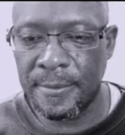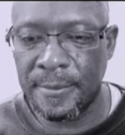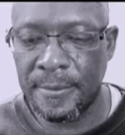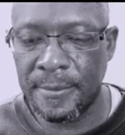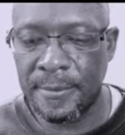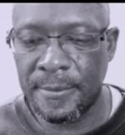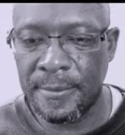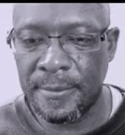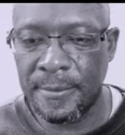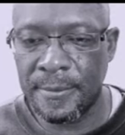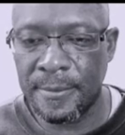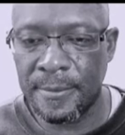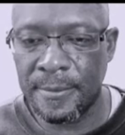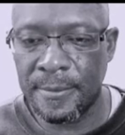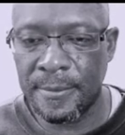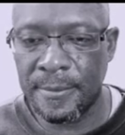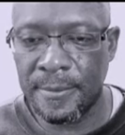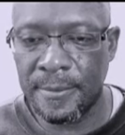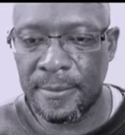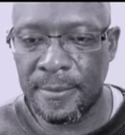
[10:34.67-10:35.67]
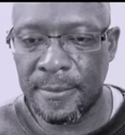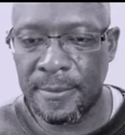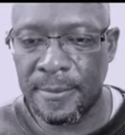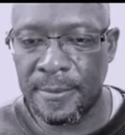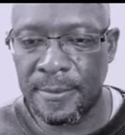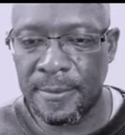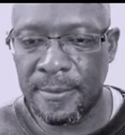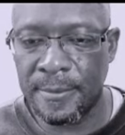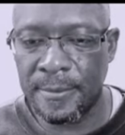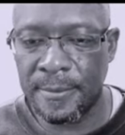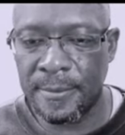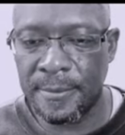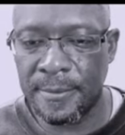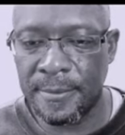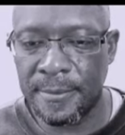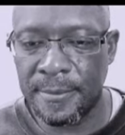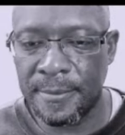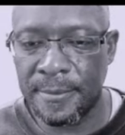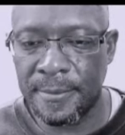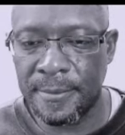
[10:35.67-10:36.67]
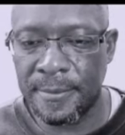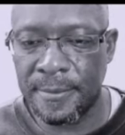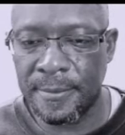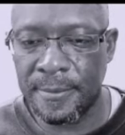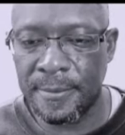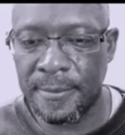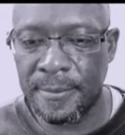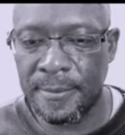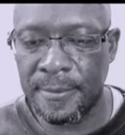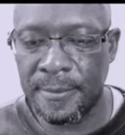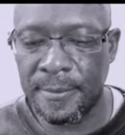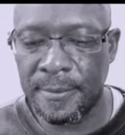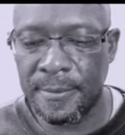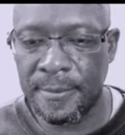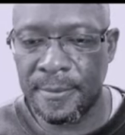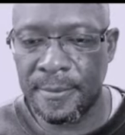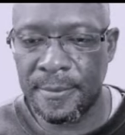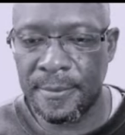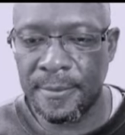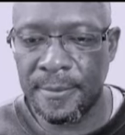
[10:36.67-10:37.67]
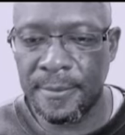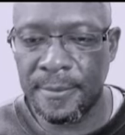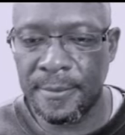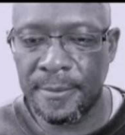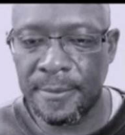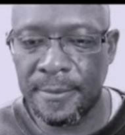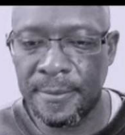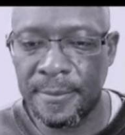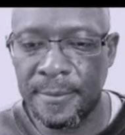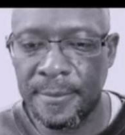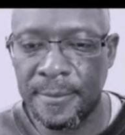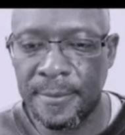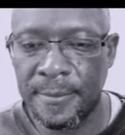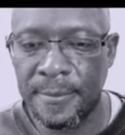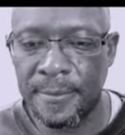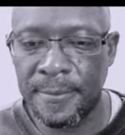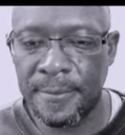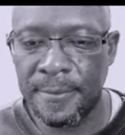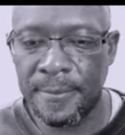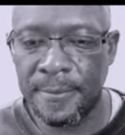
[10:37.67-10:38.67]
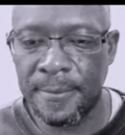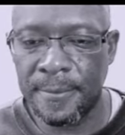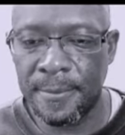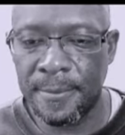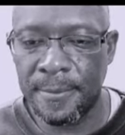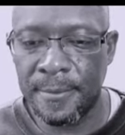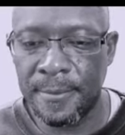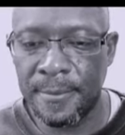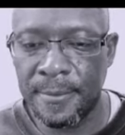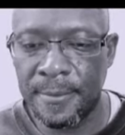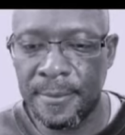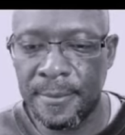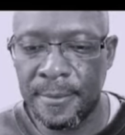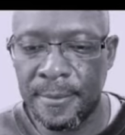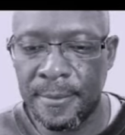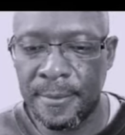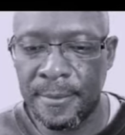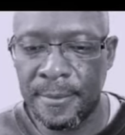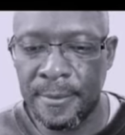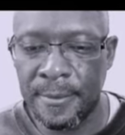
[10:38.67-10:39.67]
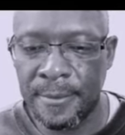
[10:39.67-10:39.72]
(no one is talking)